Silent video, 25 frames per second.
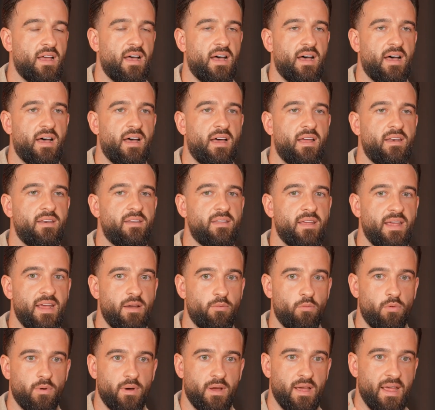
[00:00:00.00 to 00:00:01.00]
And
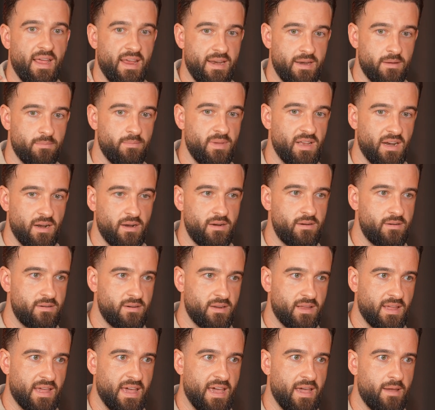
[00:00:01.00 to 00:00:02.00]
what in the middle
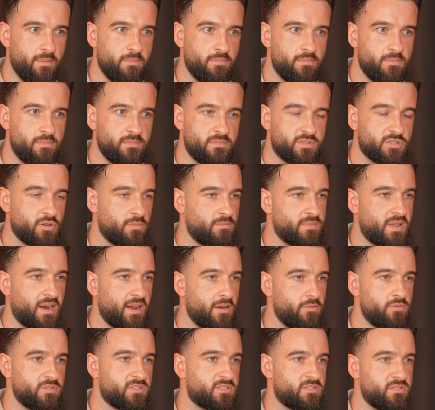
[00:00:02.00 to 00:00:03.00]
came something that
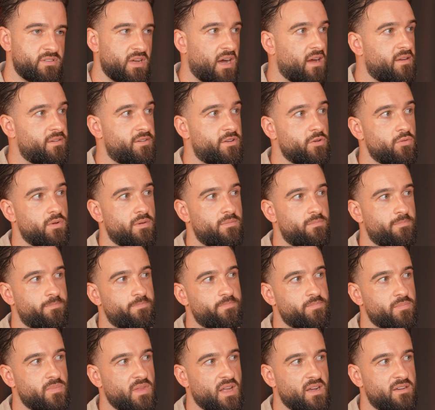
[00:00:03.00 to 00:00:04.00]
I was not doing.
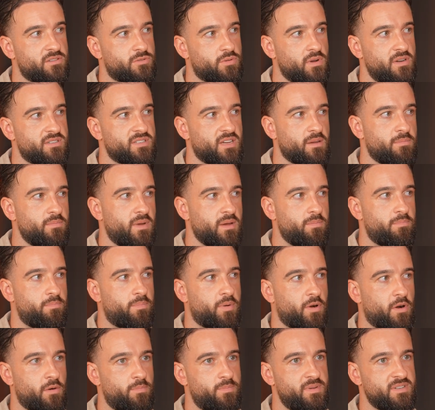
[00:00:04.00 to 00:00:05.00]
So I was like, my
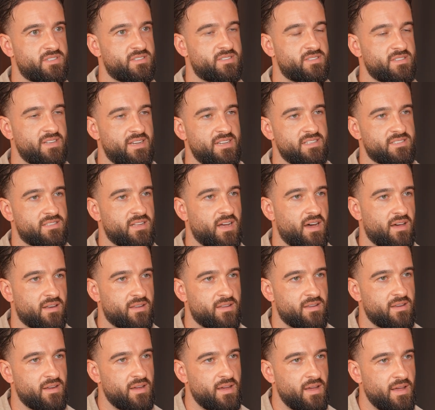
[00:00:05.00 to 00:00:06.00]
purpose is
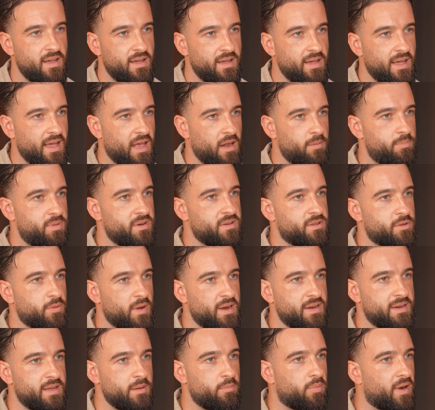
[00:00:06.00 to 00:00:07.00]
not helping
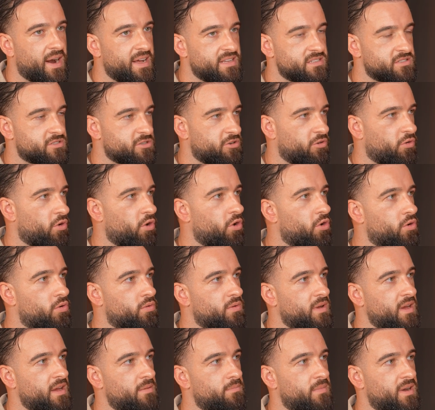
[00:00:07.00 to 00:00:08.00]
20 brands
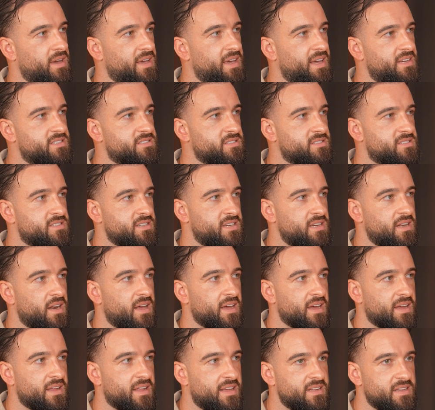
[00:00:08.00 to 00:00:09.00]
grow in my agency.
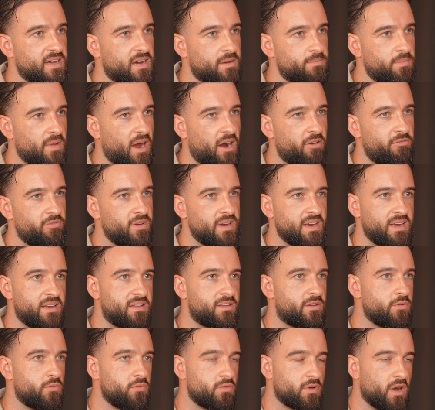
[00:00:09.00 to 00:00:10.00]
Like, I'm not really
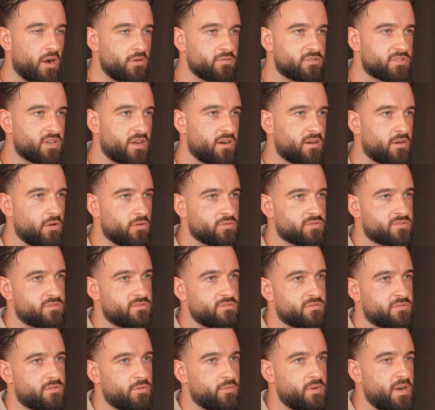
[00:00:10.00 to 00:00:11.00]
doing, outside of those
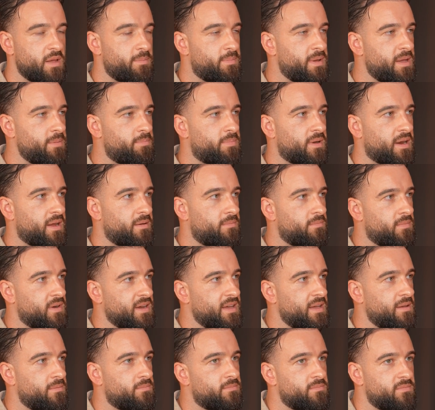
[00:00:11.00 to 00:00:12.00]
20 people and
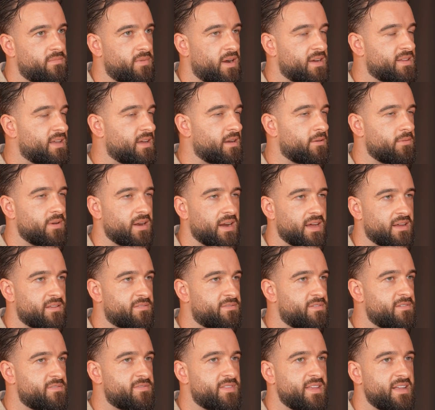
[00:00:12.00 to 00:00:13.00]
I think we had like
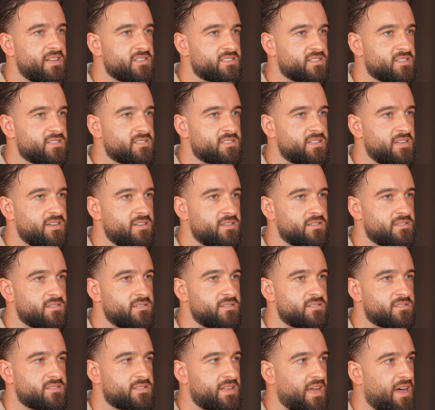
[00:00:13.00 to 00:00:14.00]
15,
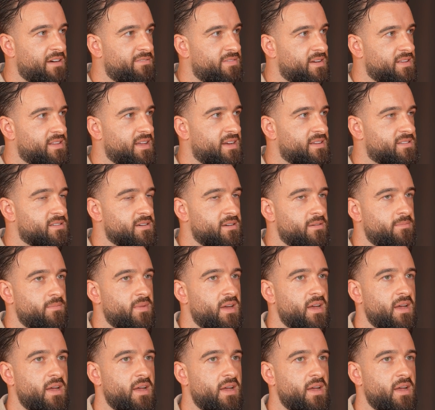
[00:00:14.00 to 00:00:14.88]
16 staff at that time.